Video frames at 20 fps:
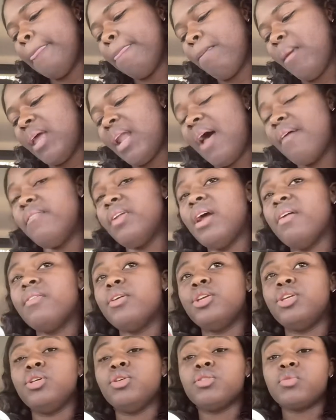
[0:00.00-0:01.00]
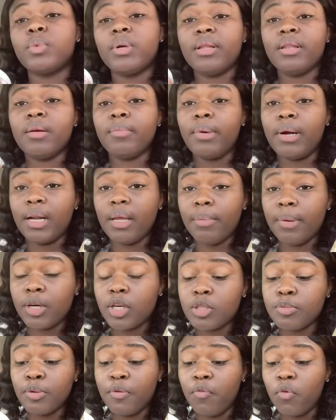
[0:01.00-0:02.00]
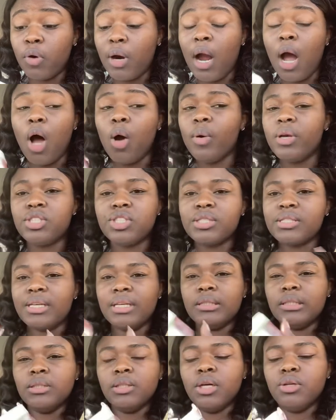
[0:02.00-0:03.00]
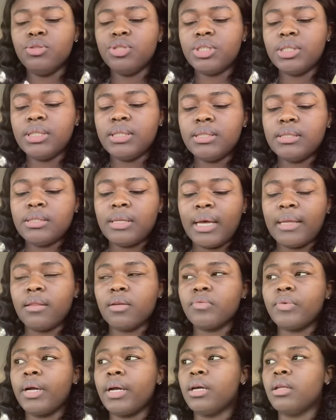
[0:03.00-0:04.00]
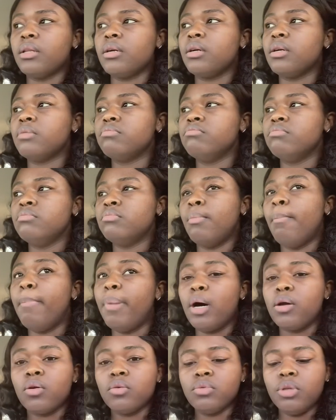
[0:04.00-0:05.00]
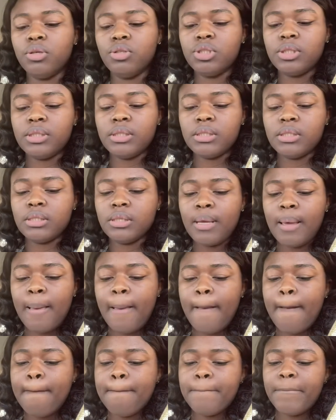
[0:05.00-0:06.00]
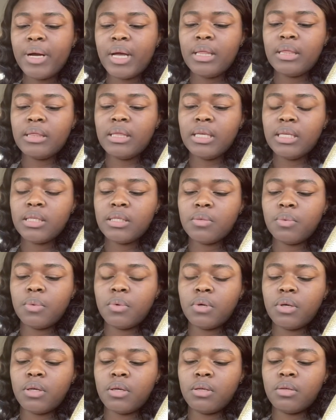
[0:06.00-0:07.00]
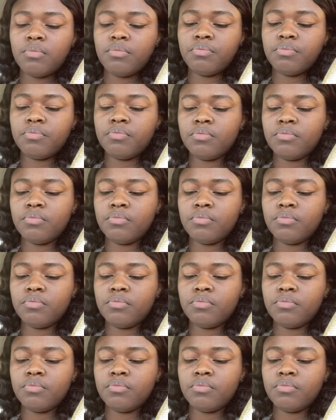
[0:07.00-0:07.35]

And I've never used one of their body butters before. I always just get the lotions, like the regular bottled lotions, but this one,